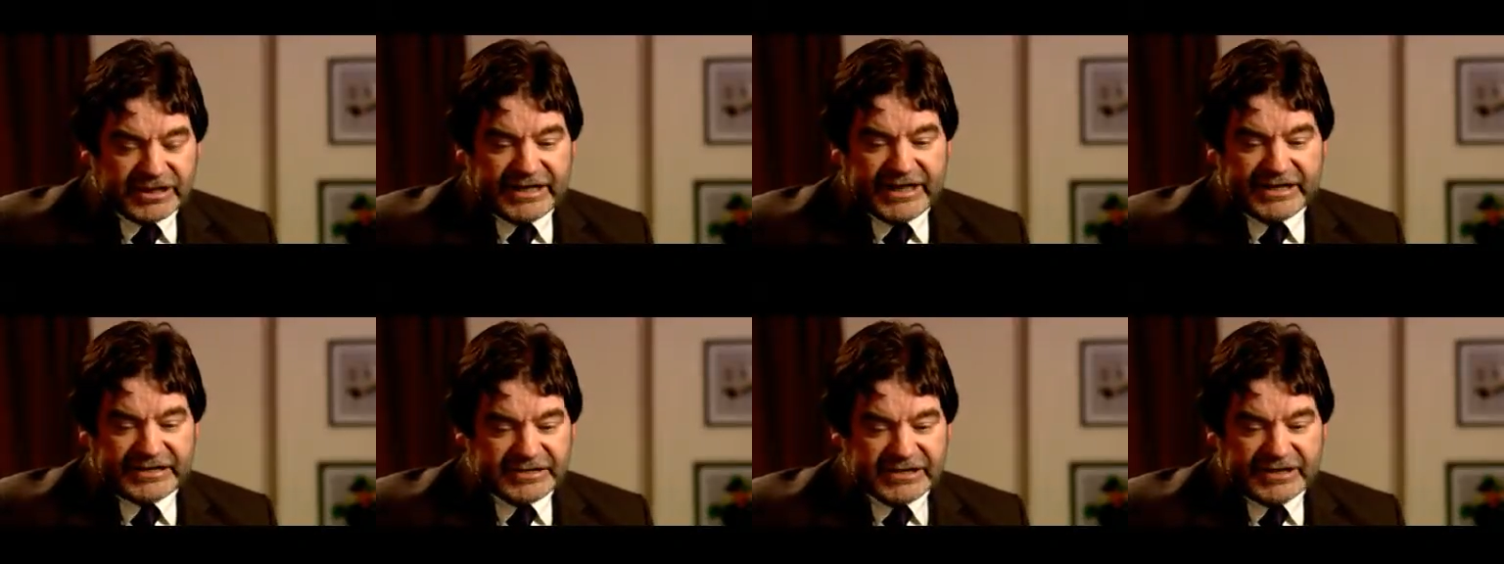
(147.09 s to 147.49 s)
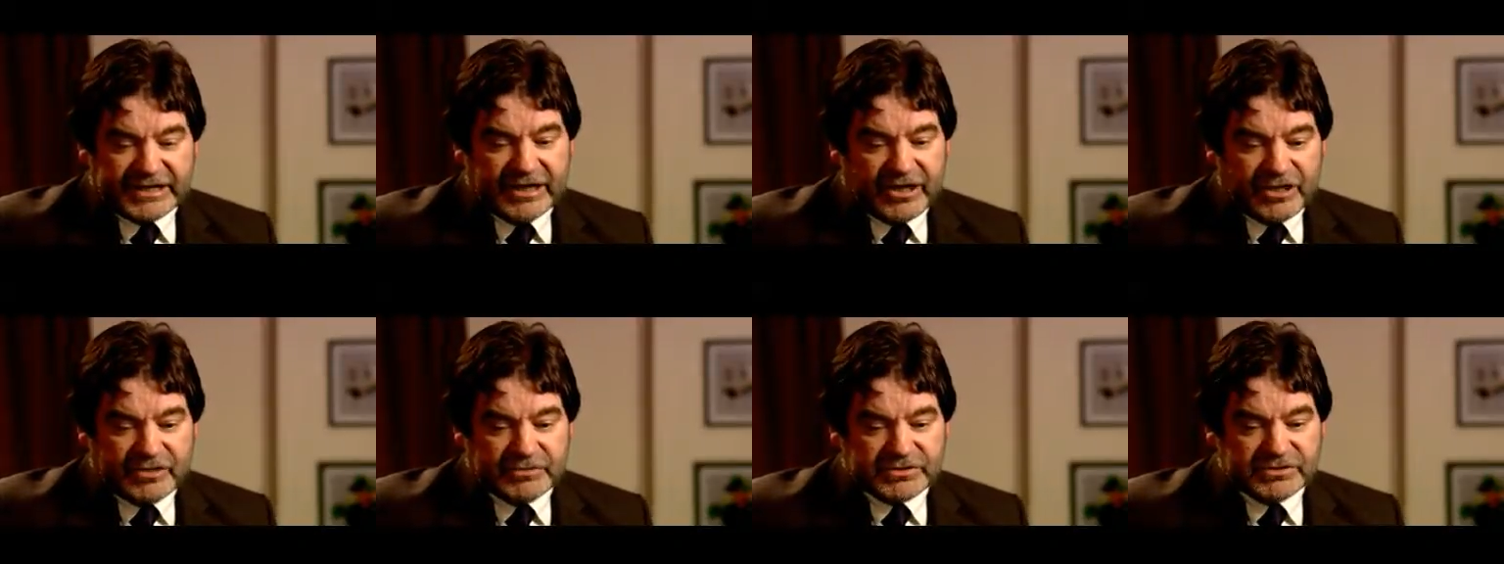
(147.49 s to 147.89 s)

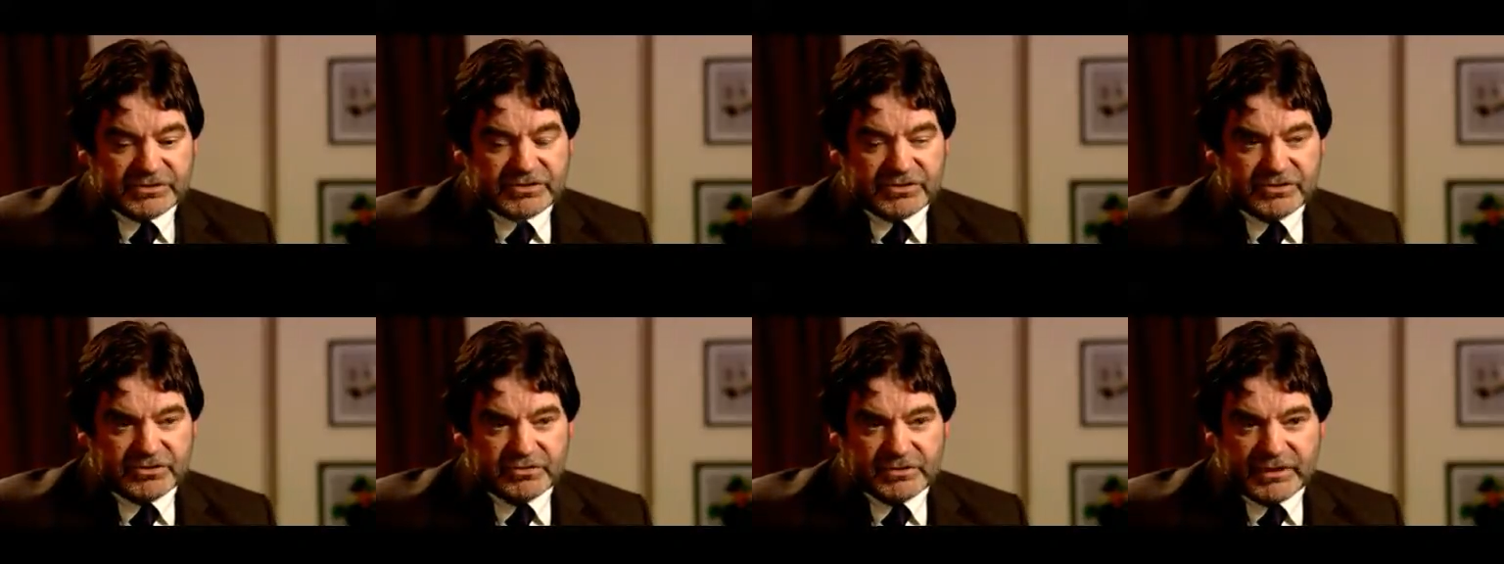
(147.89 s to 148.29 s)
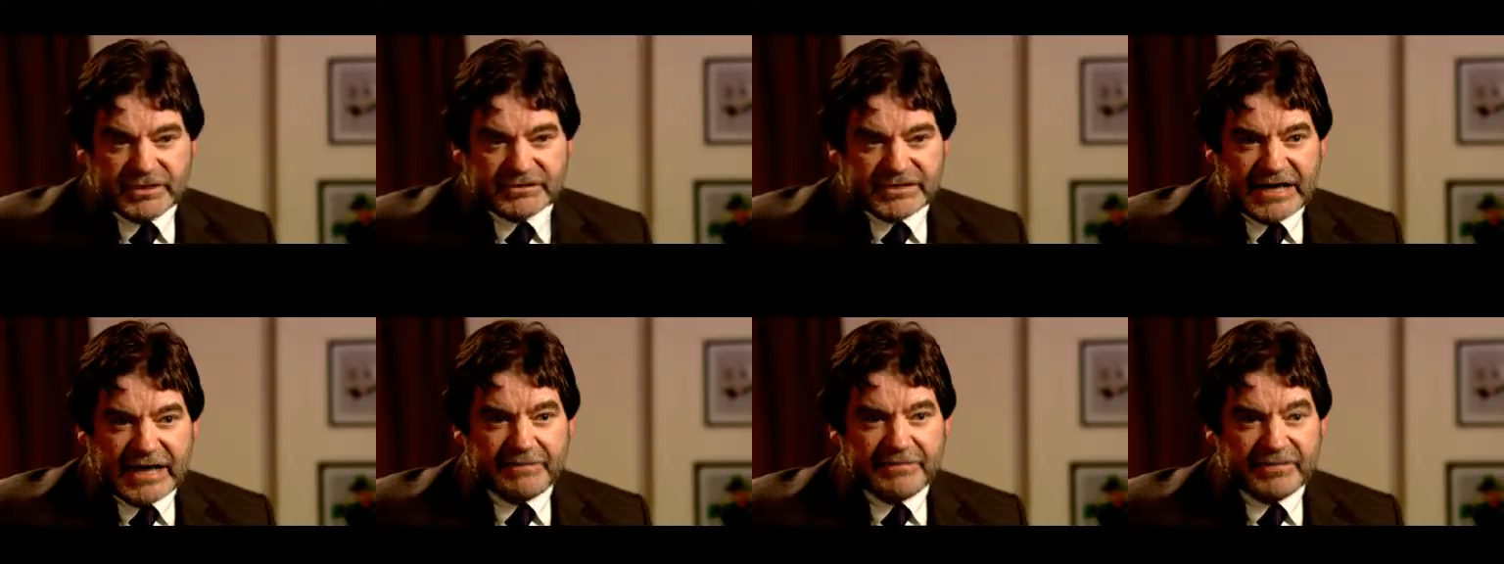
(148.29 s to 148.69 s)
connecting home and school
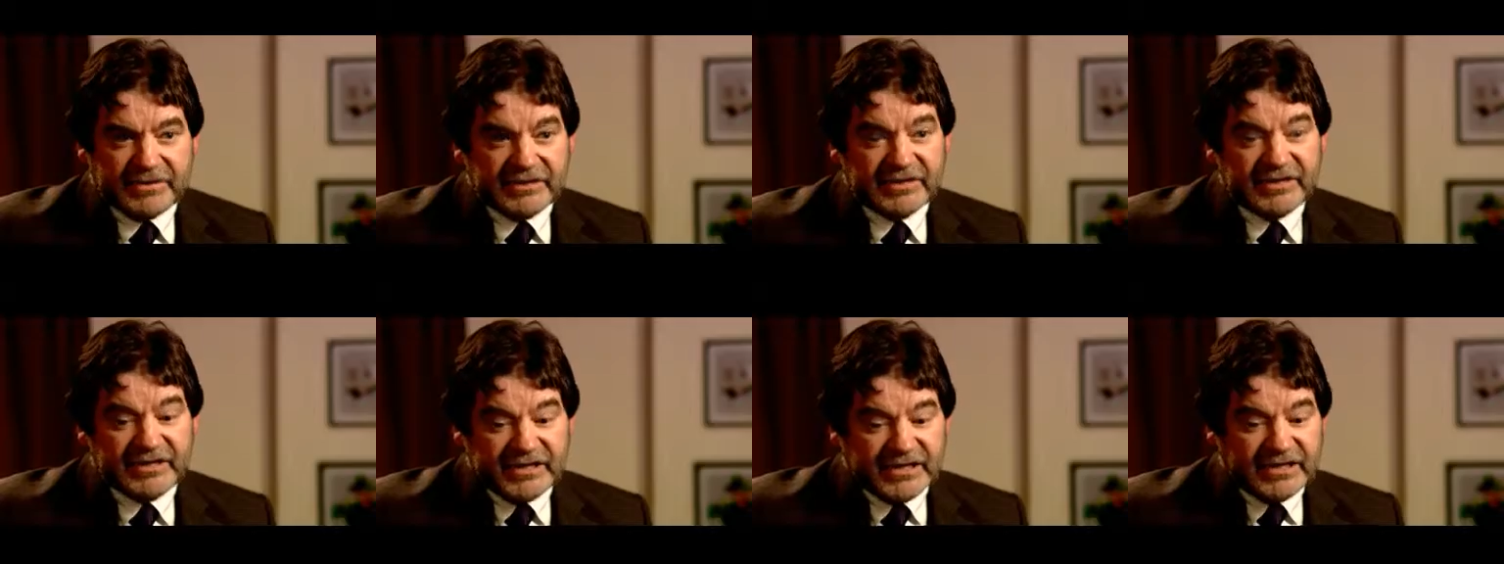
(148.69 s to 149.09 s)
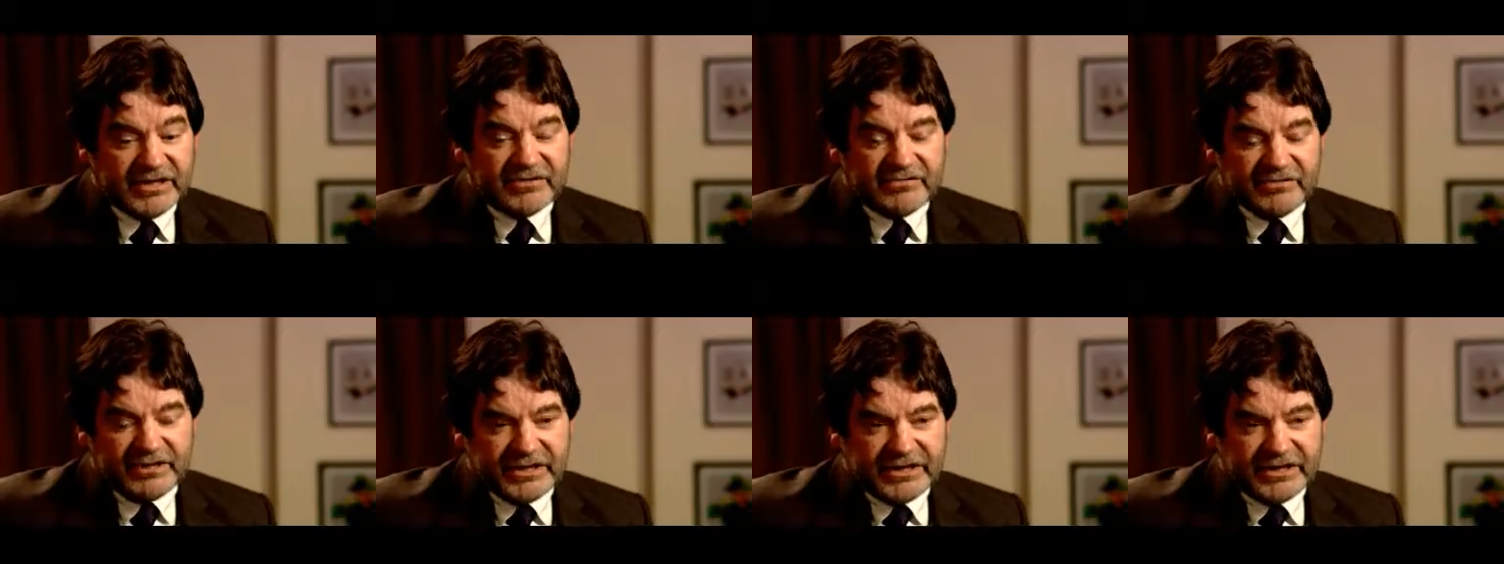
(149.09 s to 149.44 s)
won't happen in a